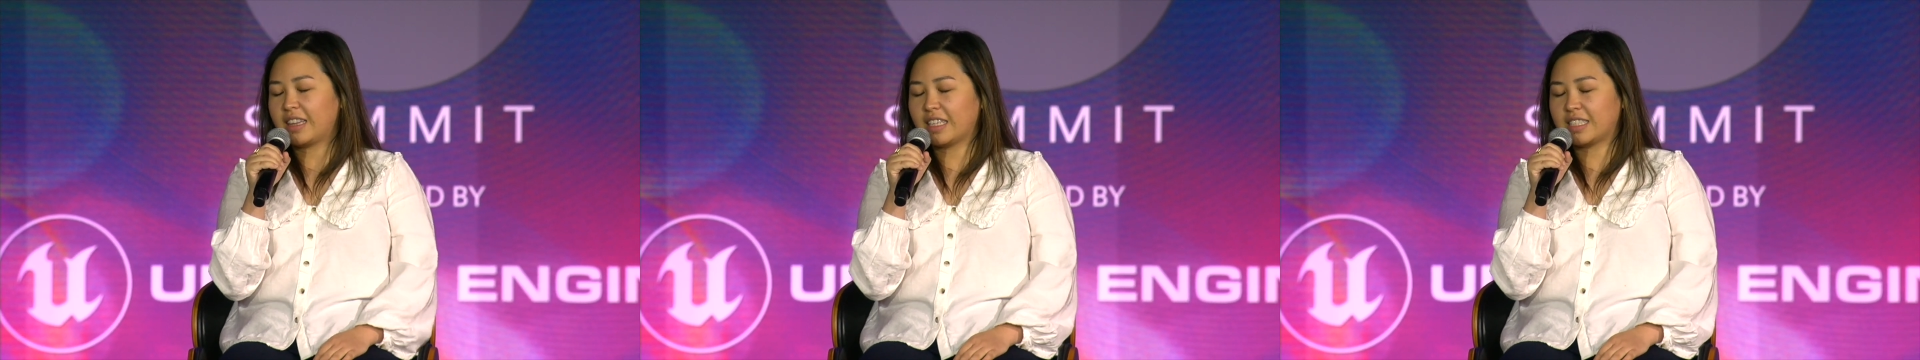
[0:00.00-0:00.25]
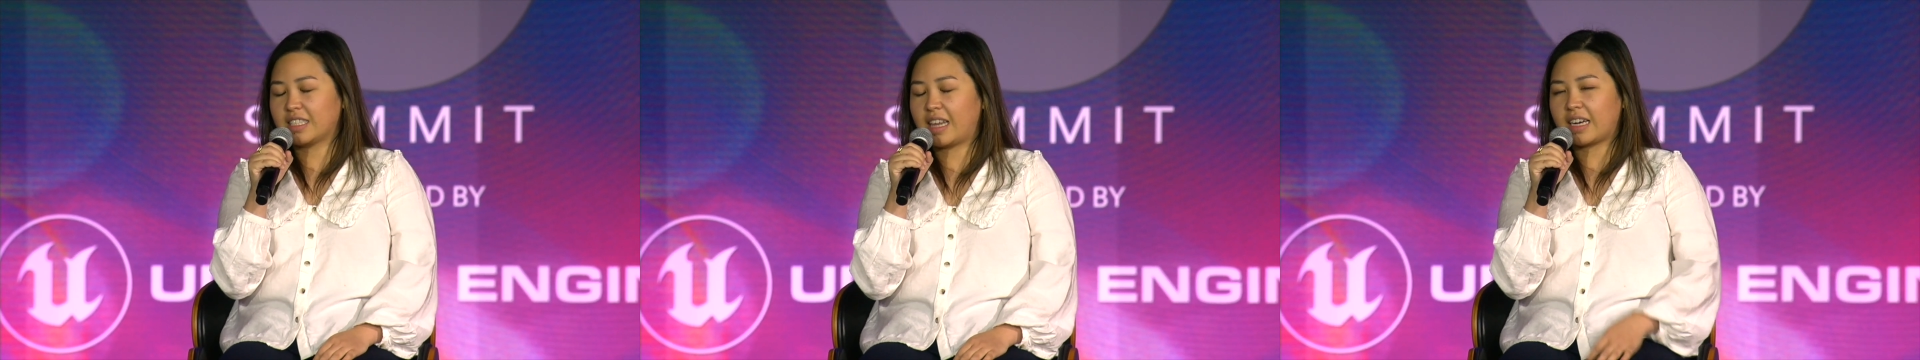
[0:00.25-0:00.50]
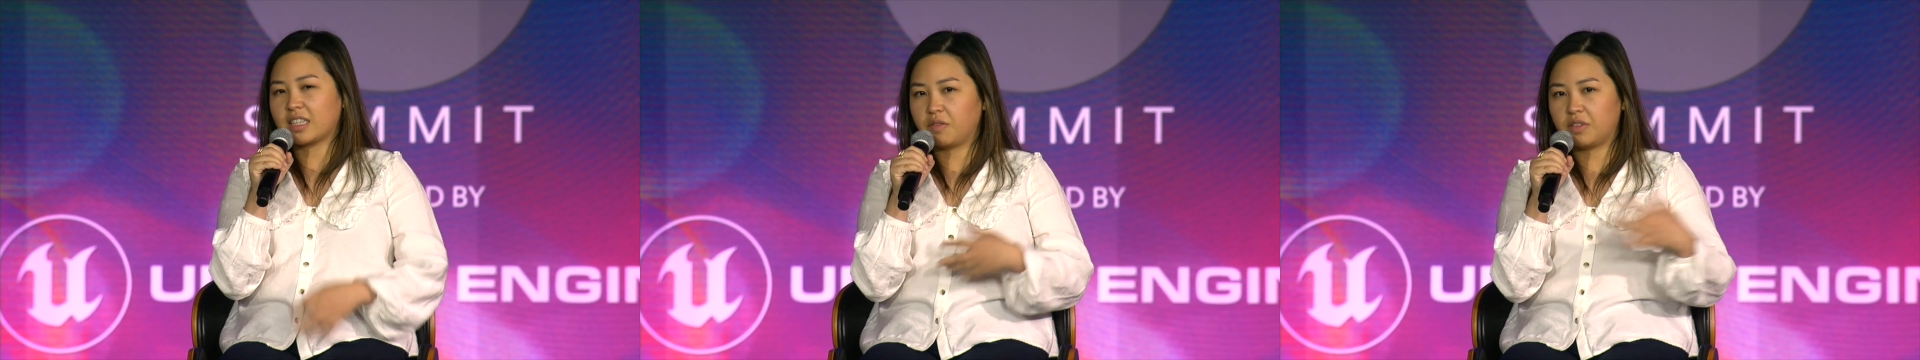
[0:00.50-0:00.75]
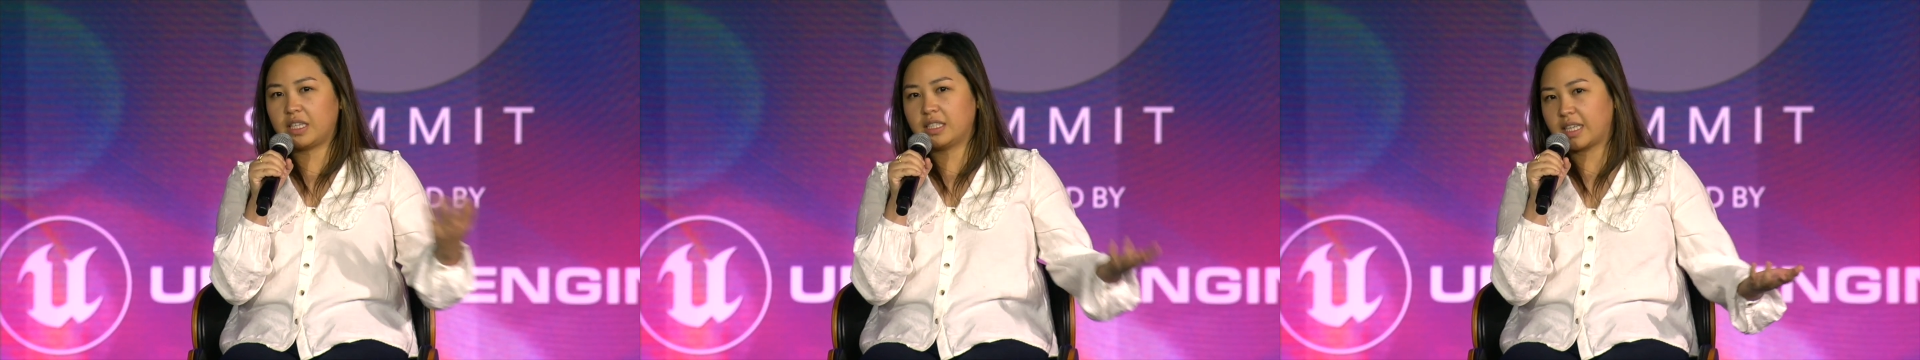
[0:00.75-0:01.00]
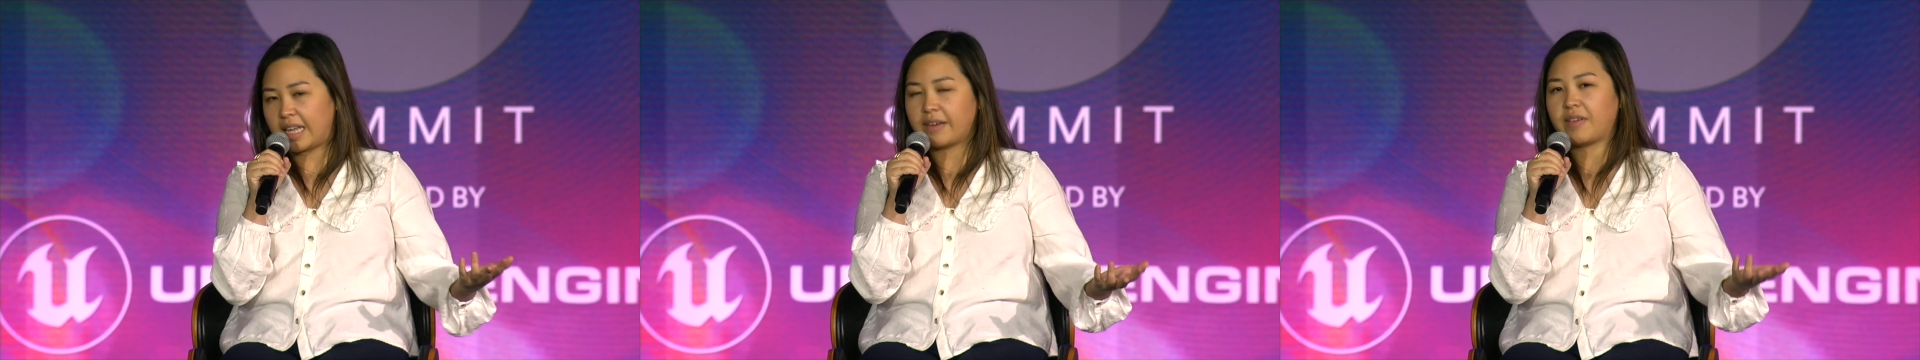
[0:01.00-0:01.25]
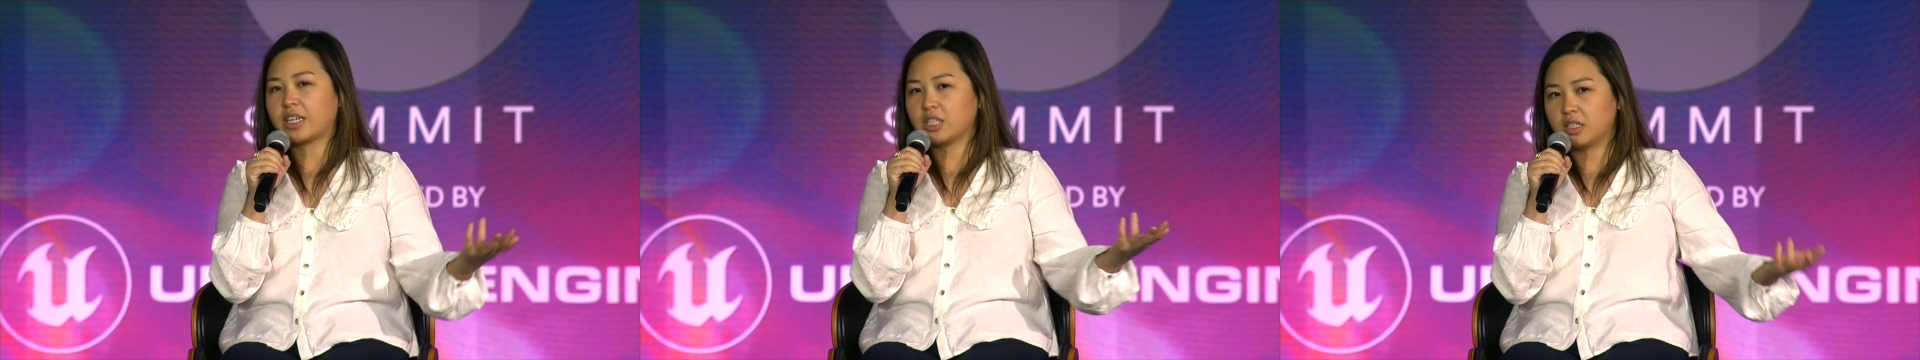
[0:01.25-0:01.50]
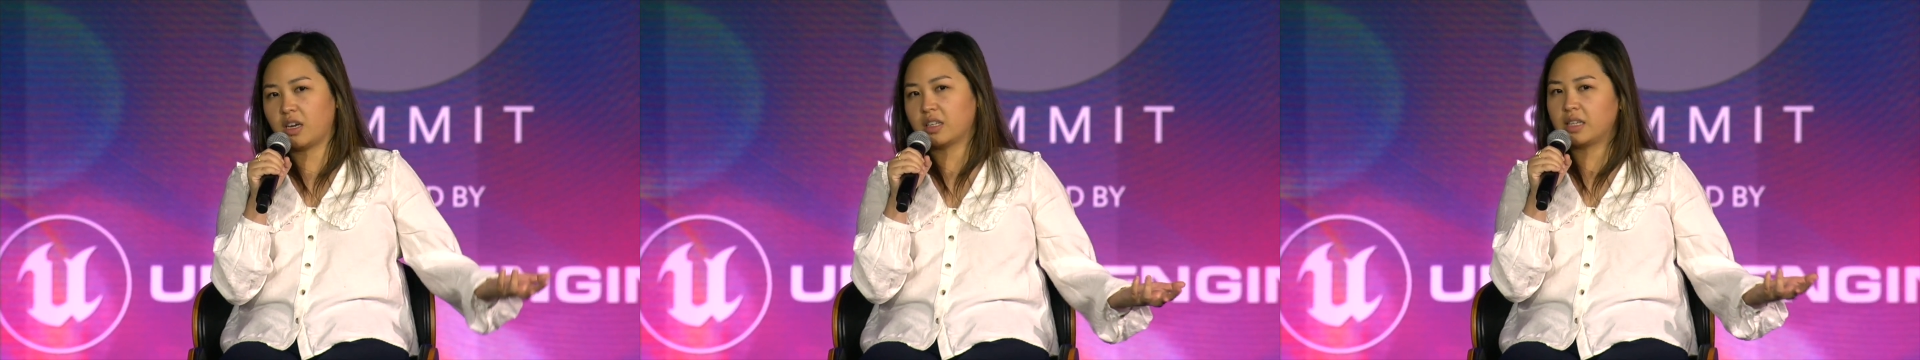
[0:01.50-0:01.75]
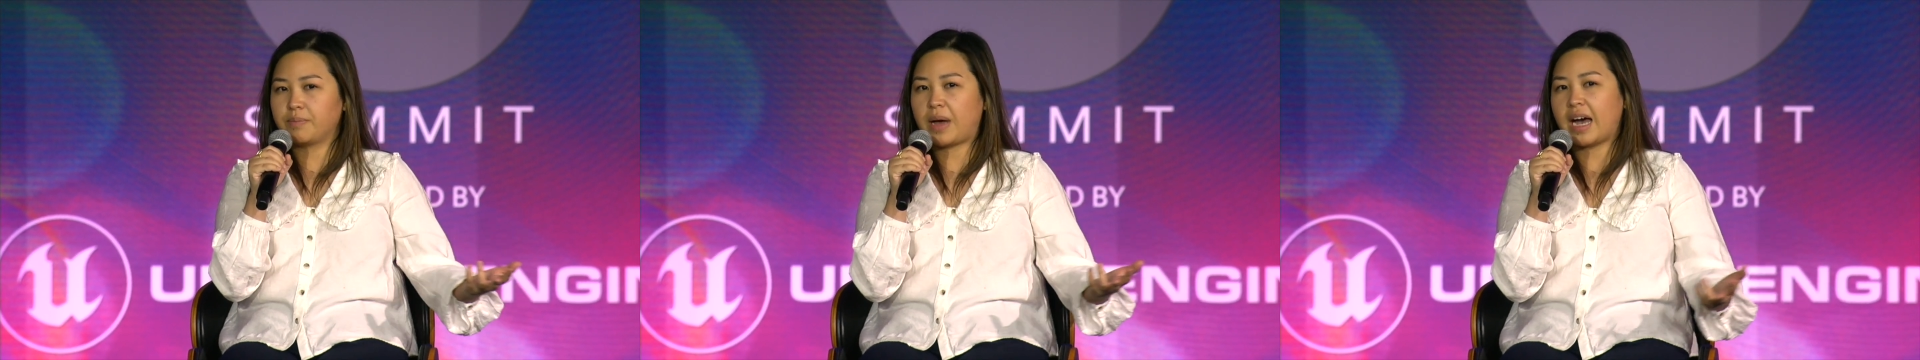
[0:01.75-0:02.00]
This is the activities that I've actually done
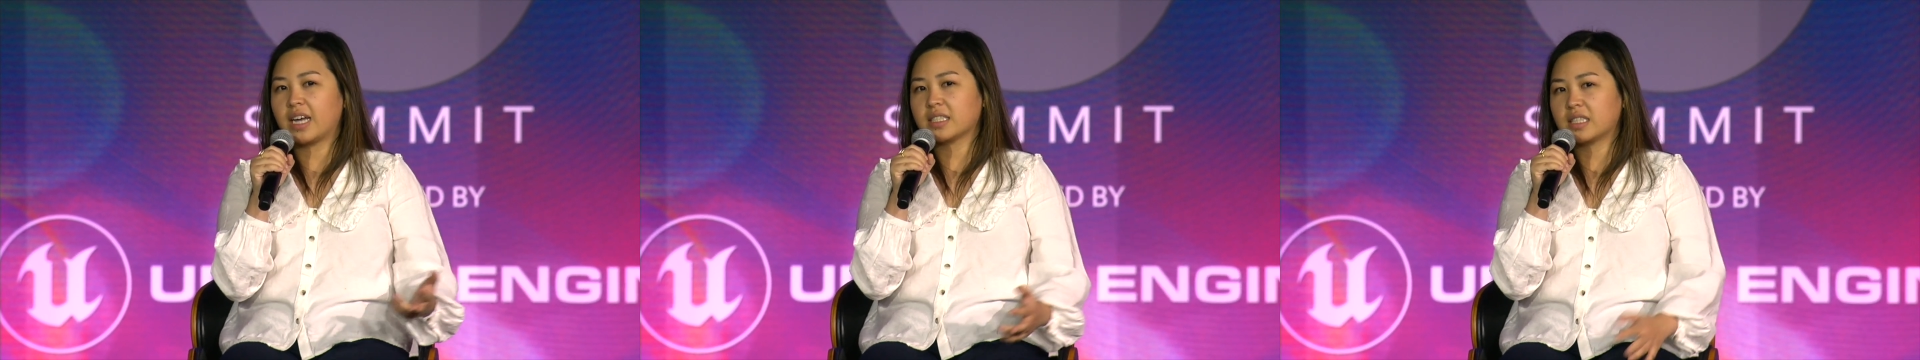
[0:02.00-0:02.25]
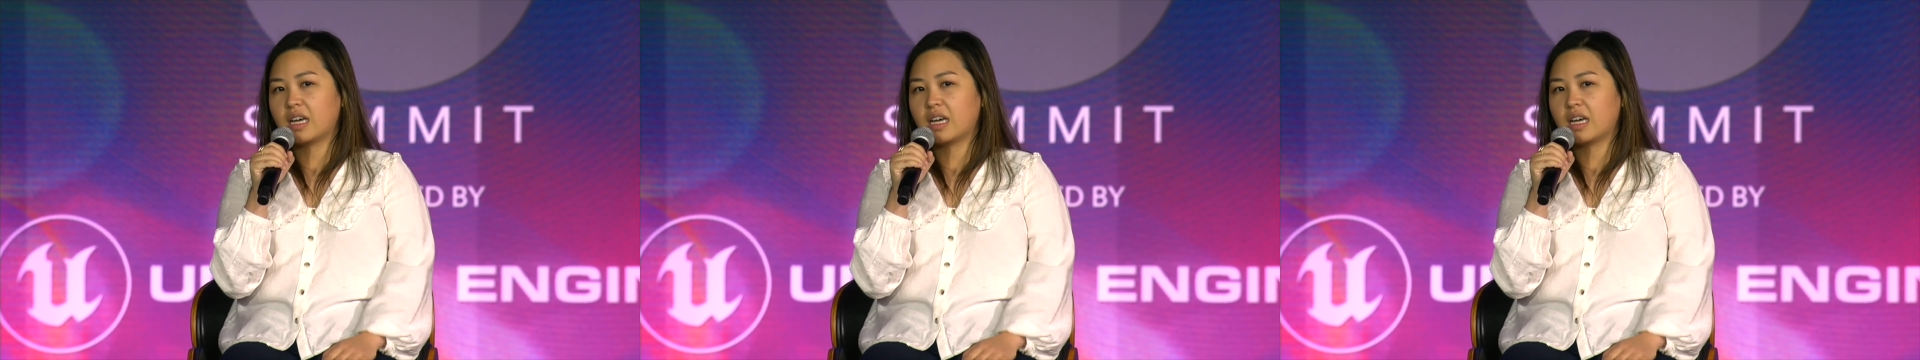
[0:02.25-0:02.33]
in the past.